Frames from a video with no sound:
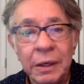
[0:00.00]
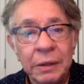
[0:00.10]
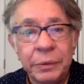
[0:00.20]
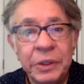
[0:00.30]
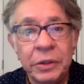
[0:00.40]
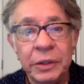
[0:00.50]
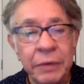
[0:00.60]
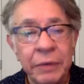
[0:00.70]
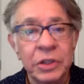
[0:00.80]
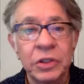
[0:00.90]
research. I
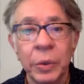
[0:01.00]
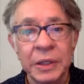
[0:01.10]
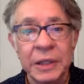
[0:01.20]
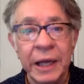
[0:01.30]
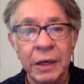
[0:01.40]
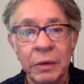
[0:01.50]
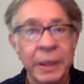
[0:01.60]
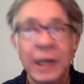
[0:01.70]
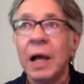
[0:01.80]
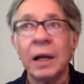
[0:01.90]
was just so excited. Oh my
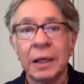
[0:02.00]
God,